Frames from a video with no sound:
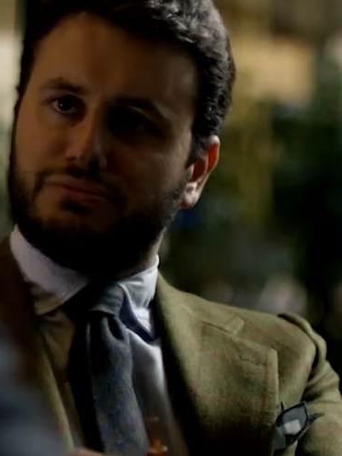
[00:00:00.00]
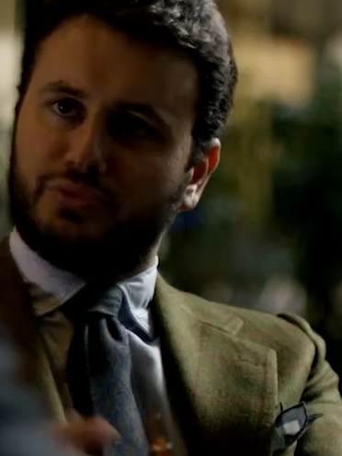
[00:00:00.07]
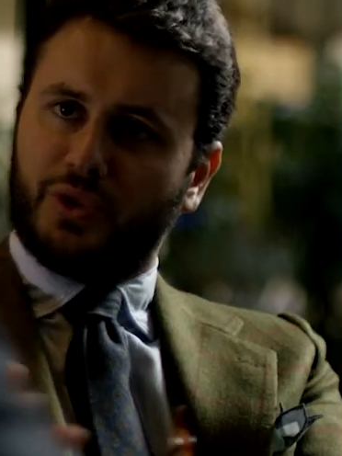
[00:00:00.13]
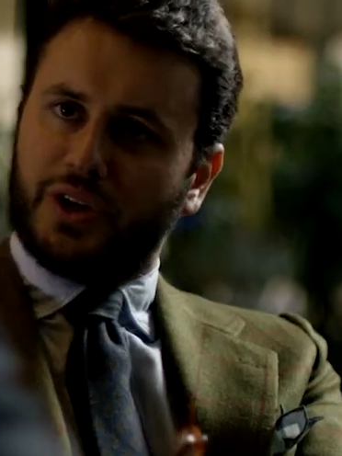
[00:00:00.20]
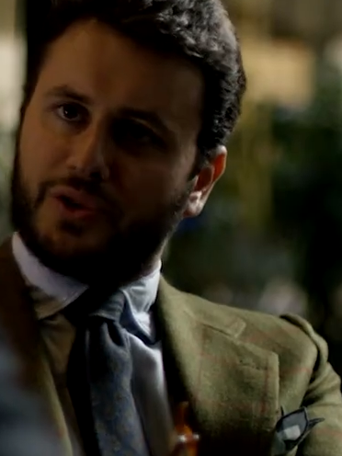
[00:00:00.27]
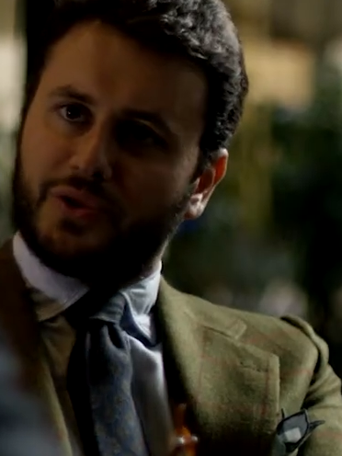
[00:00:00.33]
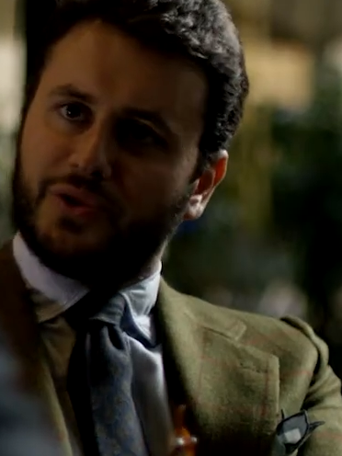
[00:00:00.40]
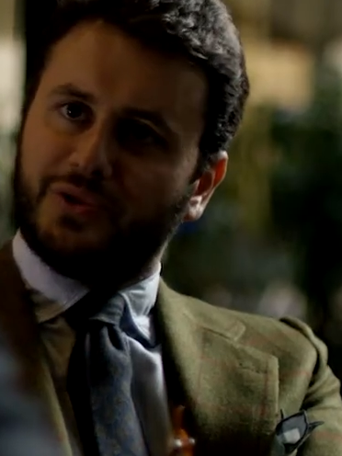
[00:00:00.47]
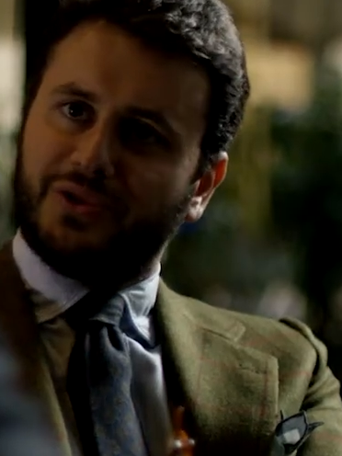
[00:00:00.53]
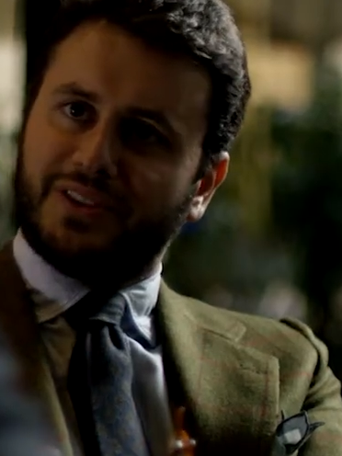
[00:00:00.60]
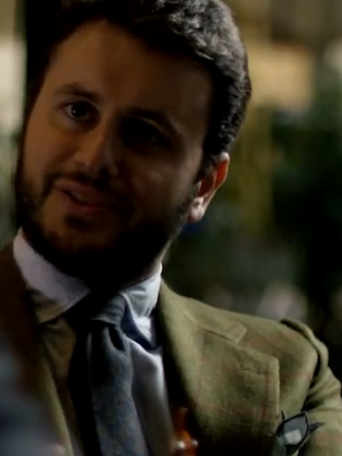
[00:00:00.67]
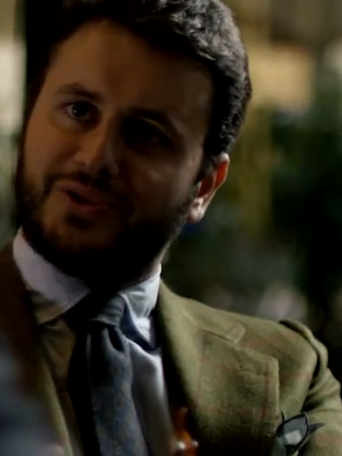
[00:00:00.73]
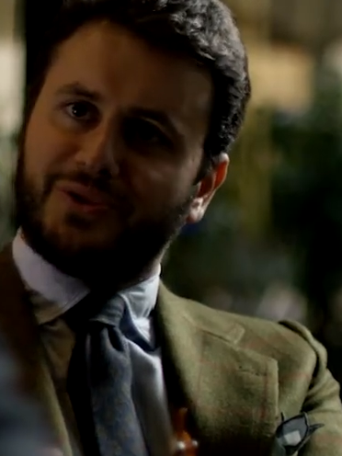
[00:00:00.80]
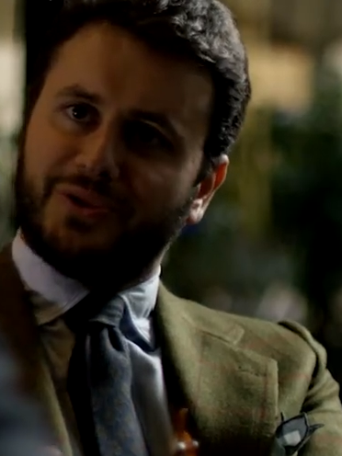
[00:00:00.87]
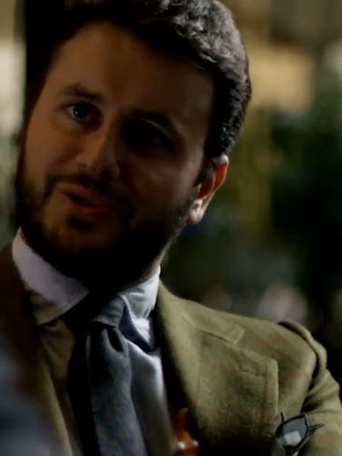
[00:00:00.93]
We are good
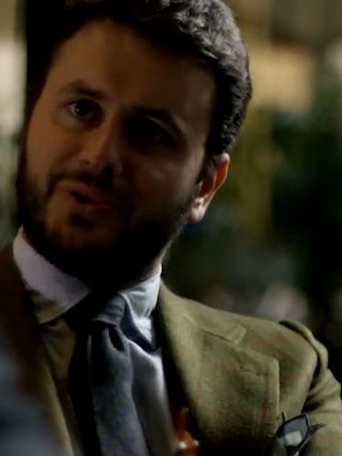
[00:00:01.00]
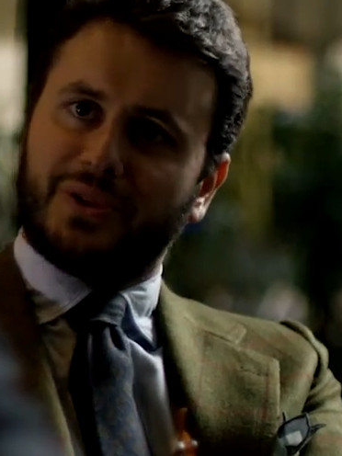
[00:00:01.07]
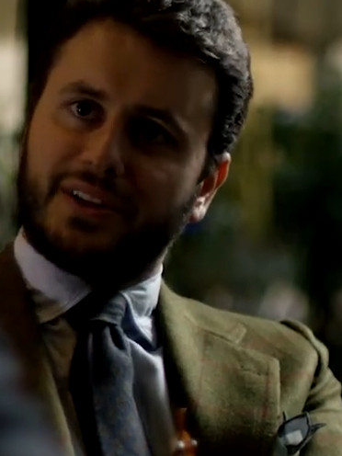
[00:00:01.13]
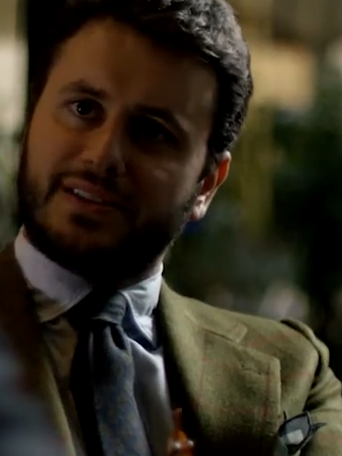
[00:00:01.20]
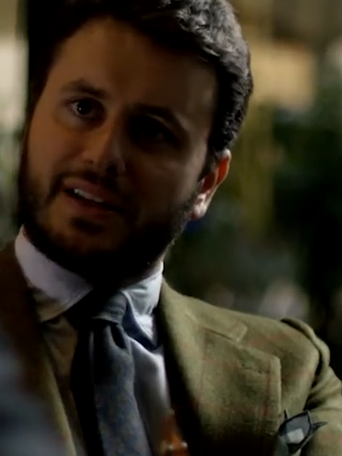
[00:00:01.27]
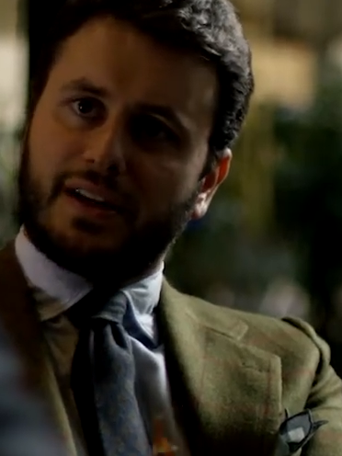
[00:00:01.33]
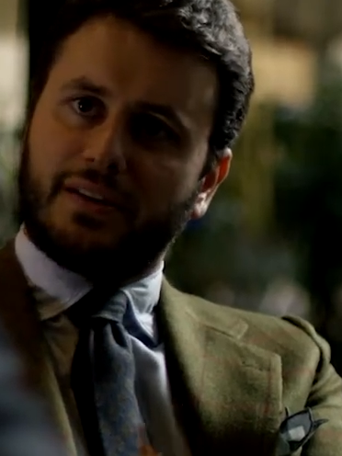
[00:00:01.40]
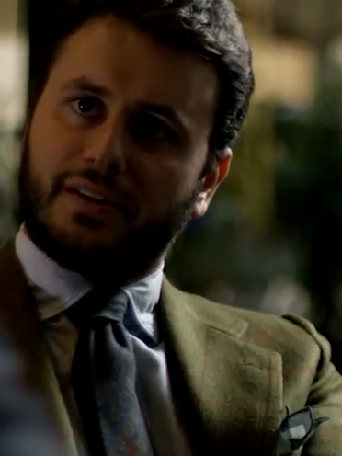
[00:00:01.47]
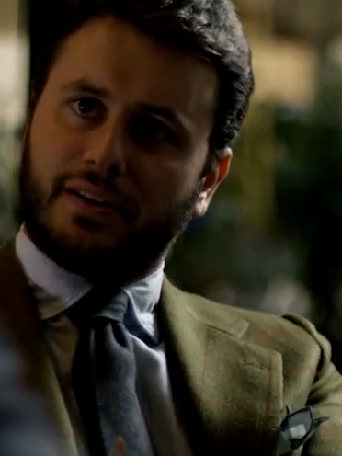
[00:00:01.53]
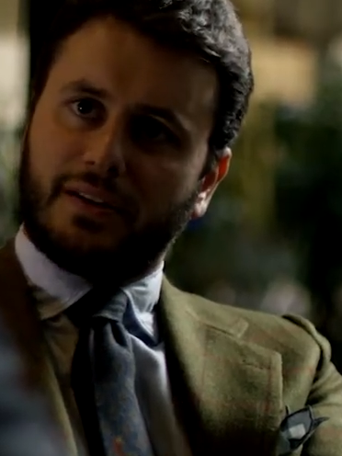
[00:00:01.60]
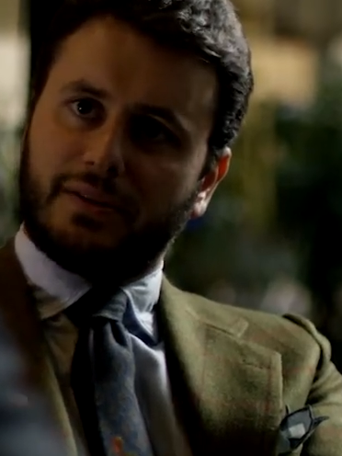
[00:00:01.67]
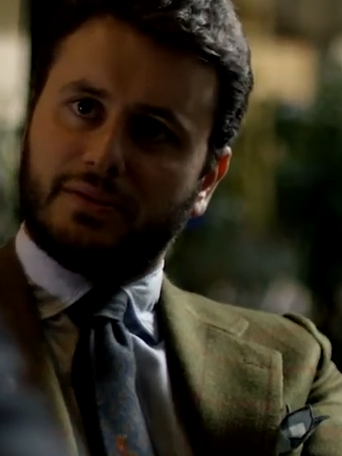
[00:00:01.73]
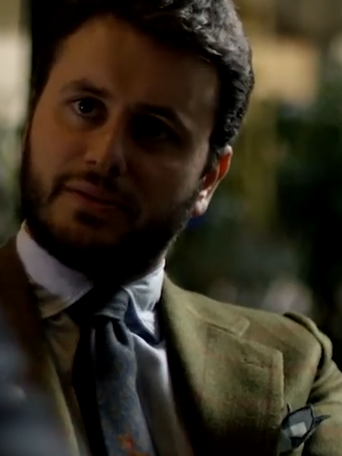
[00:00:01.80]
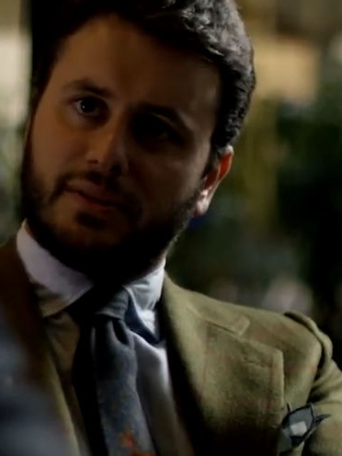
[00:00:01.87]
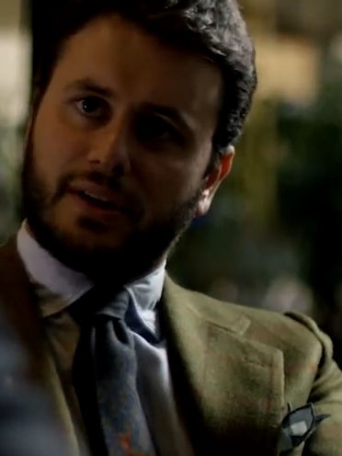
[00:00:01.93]
at doing
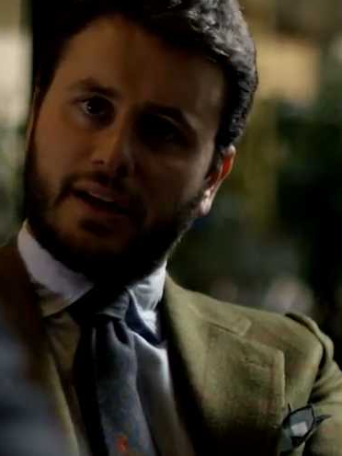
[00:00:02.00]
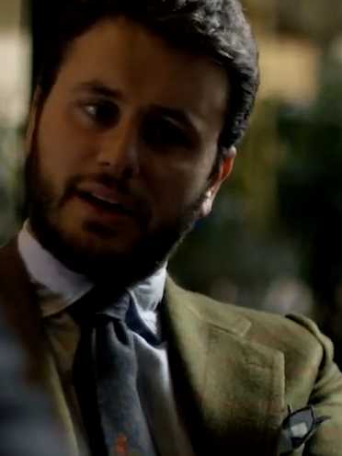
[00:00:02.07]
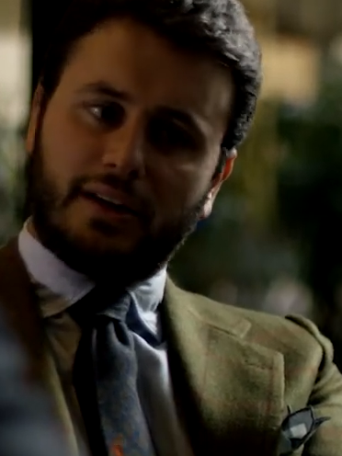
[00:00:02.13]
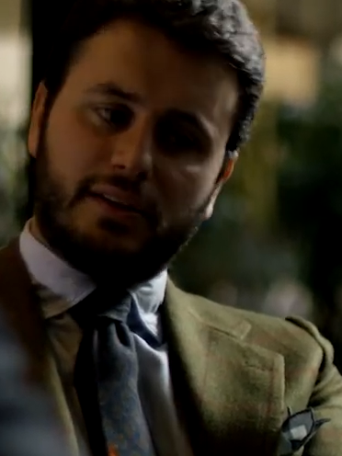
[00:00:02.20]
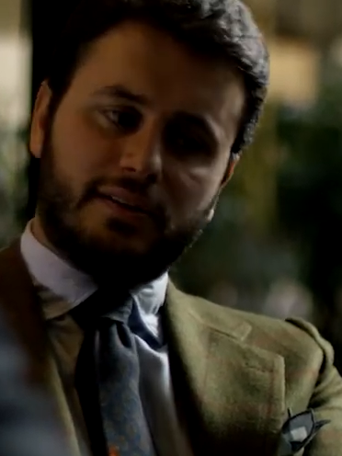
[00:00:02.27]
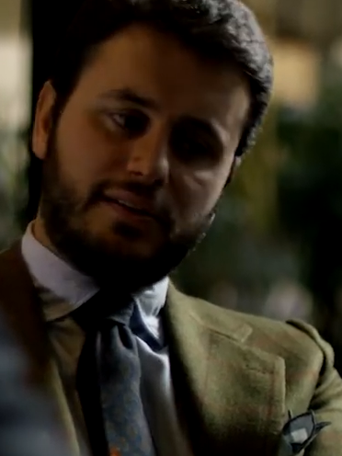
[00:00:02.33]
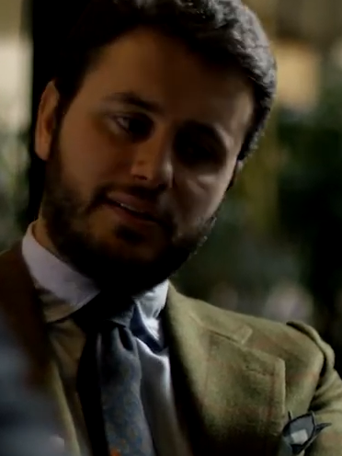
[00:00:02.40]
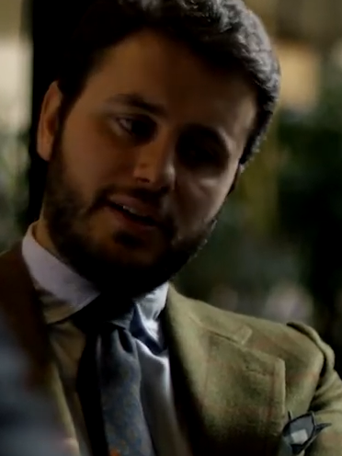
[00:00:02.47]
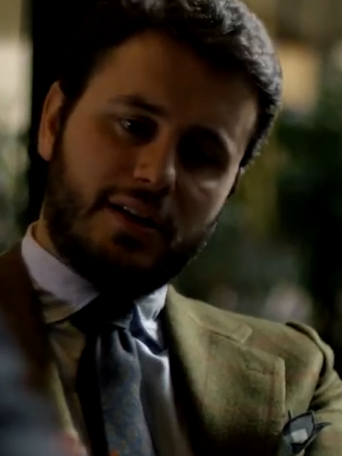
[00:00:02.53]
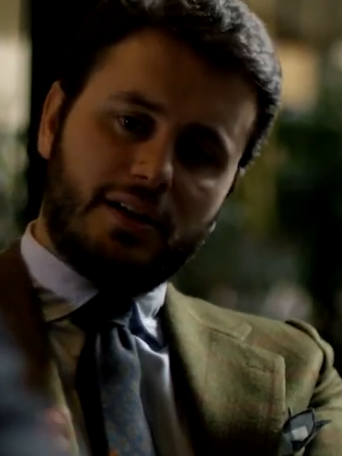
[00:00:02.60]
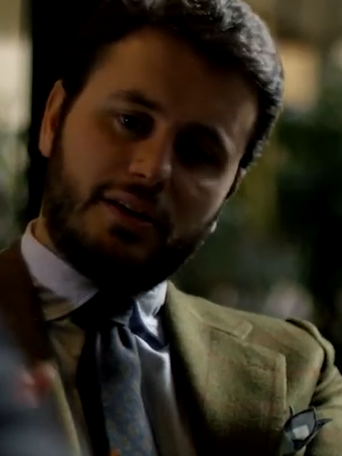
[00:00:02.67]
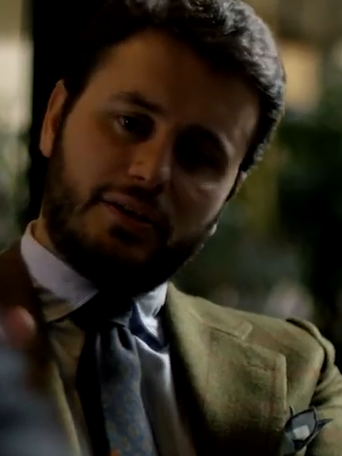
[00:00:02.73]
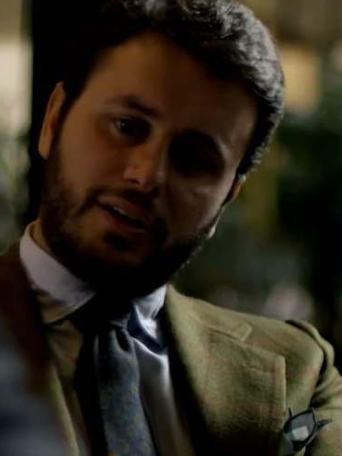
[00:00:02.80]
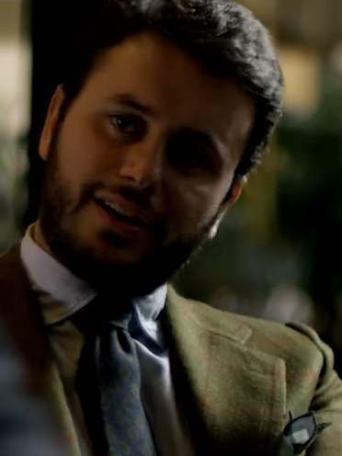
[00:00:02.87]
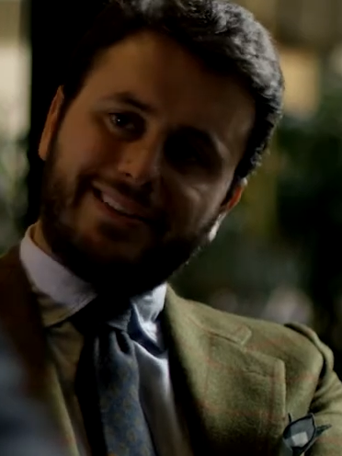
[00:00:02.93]
something and
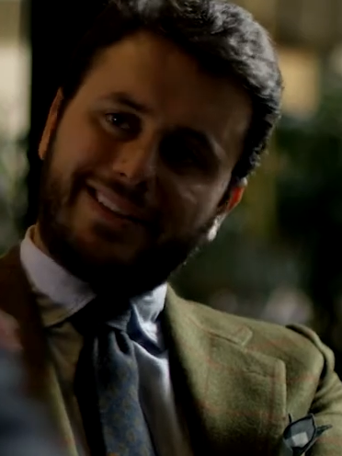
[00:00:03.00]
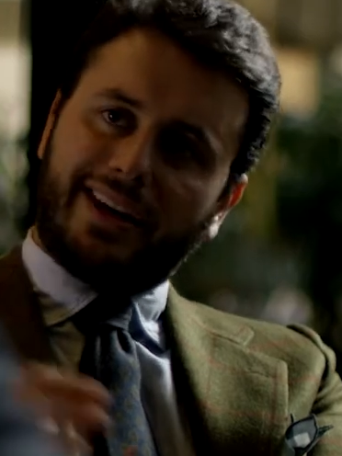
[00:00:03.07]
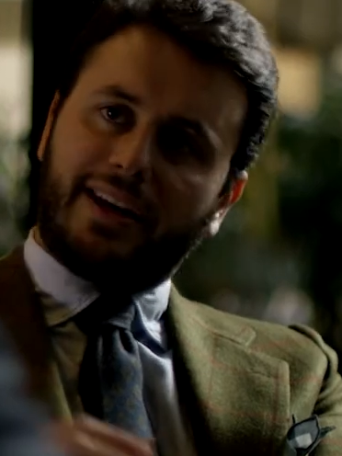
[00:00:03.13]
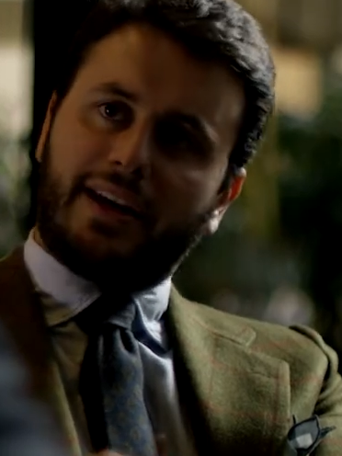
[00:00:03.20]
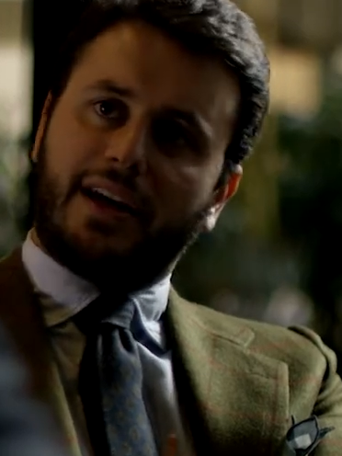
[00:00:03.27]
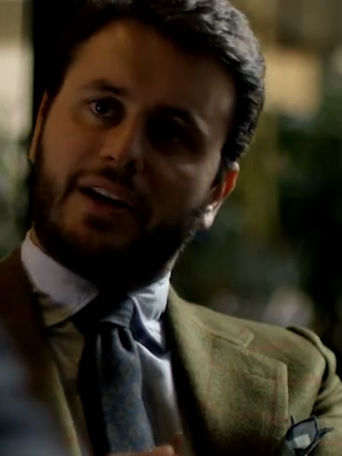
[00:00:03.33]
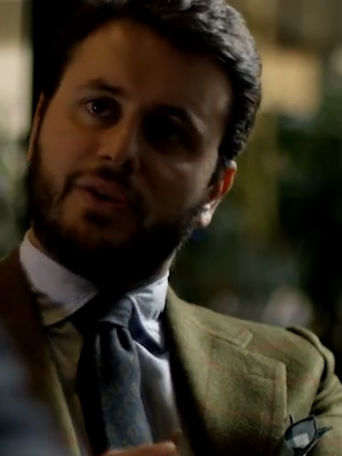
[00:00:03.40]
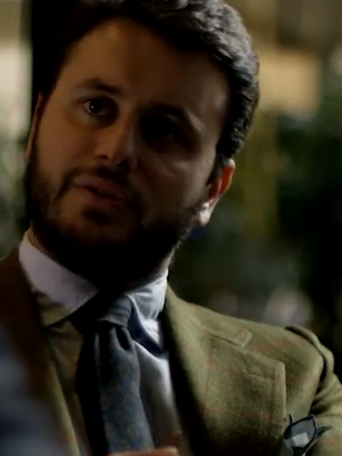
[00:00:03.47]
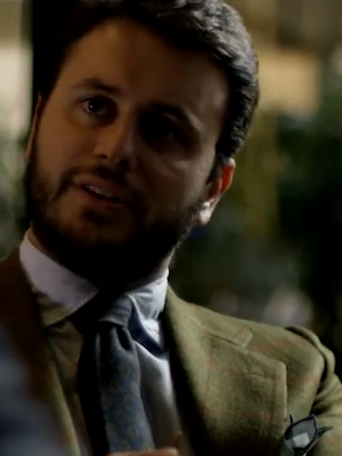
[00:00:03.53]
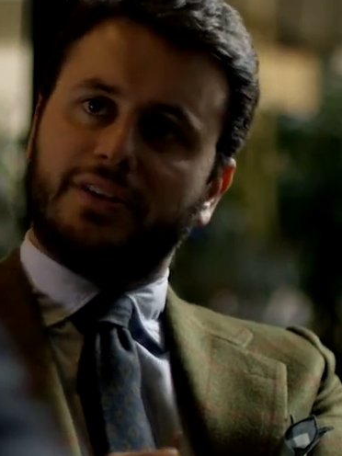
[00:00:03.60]
you gotta take care of